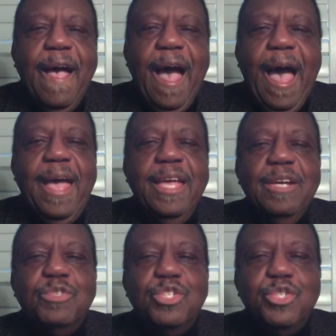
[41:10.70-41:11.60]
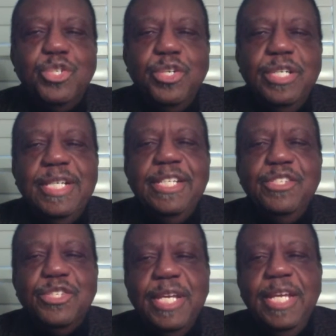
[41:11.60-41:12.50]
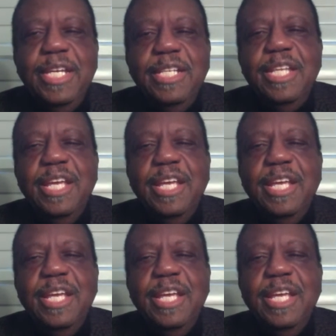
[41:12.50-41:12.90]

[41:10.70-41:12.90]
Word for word: I have surely seen